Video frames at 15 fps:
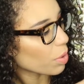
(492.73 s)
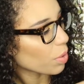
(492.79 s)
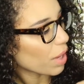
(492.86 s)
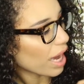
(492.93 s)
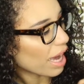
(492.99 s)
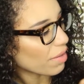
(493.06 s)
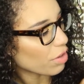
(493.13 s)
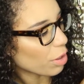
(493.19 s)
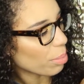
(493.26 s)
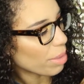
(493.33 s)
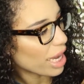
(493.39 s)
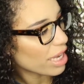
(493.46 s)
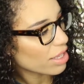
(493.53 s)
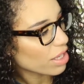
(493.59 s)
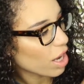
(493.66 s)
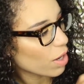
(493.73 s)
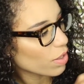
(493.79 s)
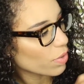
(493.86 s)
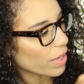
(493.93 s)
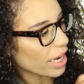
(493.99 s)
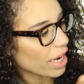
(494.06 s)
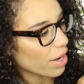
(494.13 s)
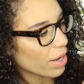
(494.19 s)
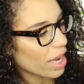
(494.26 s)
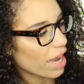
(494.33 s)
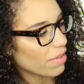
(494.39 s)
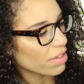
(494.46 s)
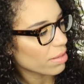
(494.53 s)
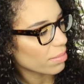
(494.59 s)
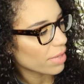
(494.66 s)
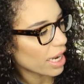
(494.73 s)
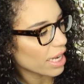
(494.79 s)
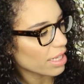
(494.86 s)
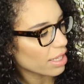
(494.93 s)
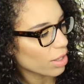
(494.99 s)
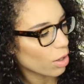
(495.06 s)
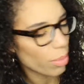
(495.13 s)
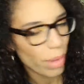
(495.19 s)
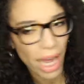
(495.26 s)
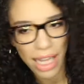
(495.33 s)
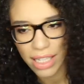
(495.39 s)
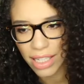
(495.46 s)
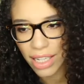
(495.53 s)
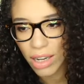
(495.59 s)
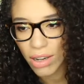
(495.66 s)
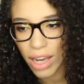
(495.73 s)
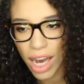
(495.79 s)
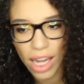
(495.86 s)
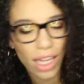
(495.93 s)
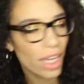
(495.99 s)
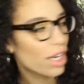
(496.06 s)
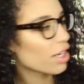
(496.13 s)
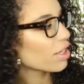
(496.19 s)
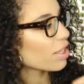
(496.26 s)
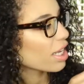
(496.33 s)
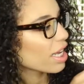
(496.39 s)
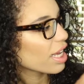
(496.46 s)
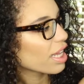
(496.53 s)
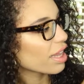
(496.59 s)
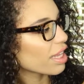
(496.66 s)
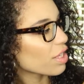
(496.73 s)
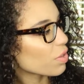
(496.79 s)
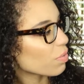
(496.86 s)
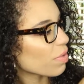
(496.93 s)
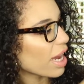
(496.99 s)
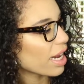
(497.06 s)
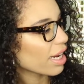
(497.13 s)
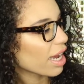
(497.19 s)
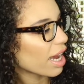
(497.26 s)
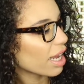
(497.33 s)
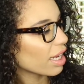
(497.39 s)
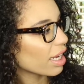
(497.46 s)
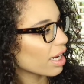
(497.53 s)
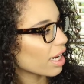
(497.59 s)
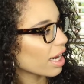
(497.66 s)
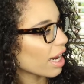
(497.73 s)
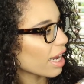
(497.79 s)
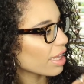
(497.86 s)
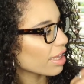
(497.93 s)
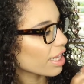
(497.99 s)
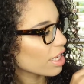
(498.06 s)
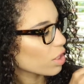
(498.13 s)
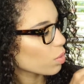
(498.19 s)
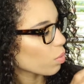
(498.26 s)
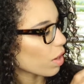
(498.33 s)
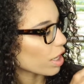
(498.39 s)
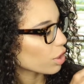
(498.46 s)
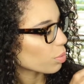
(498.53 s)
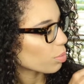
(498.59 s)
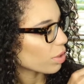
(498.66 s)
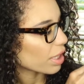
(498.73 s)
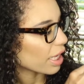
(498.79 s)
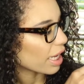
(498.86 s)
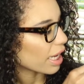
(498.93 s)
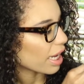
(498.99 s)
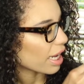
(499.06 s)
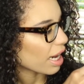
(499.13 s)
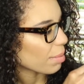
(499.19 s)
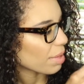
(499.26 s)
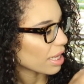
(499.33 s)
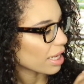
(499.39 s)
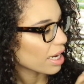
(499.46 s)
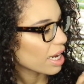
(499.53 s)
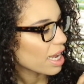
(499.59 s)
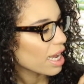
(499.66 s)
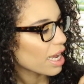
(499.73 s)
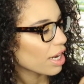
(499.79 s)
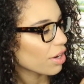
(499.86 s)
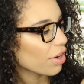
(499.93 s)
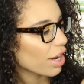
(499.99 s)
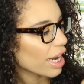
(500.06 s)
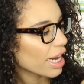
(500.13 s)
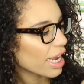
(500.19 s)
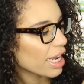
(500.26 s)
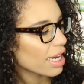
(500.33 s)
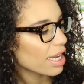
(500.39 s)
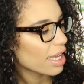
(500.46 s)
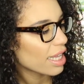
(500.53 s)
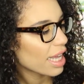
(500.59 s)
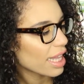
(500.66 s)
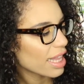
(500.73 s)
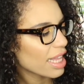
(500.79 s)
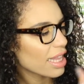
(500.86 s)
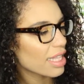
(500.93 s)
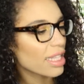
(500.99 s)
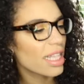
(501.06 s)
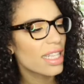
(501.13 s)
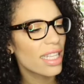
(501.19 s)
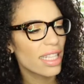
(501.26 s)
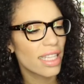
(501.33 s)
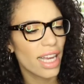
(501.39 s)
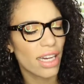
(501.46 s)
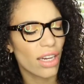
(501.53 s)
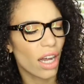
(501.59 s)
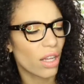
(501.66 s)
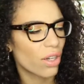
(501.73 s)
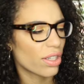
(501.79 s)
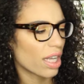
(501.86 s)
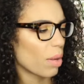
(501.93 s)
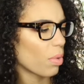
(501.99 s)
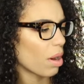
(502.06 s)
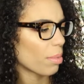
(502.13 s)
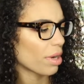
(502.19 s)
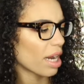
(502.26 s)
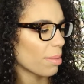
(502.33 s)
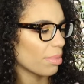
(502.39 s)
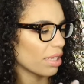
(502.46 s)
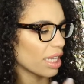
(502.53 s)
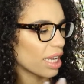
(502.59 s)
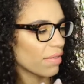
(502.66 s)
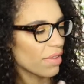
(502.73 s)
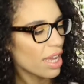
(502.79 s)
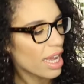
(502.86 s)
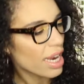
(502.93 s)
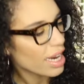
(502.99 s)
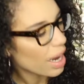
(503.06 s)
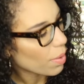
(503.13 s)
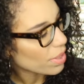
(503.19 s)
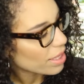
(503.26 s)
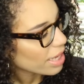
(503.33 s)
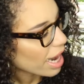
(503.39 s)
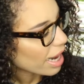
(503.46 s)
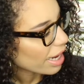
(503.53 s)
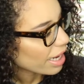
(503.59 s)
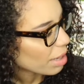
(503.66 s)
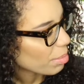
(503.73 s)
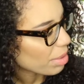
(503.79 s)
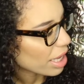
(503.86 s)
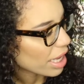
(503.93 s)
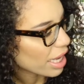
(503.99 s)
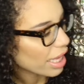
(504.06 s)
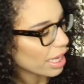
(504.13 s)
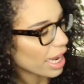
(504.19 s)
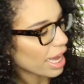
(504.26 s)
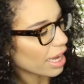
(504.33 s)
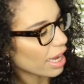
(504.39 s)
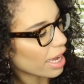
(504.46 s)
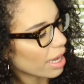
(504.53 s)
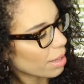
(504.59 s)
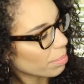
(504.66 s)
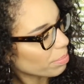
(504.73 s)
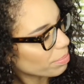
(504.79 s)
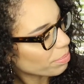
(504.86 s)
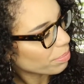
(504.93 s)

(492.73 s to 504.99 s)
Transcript: You have your base coats right here. You have some nice little pastel colors, this red color, and these swatch pretty good. I mean, granted, I think this is $10 at Walmart, I believe. Now, it's not going to be like a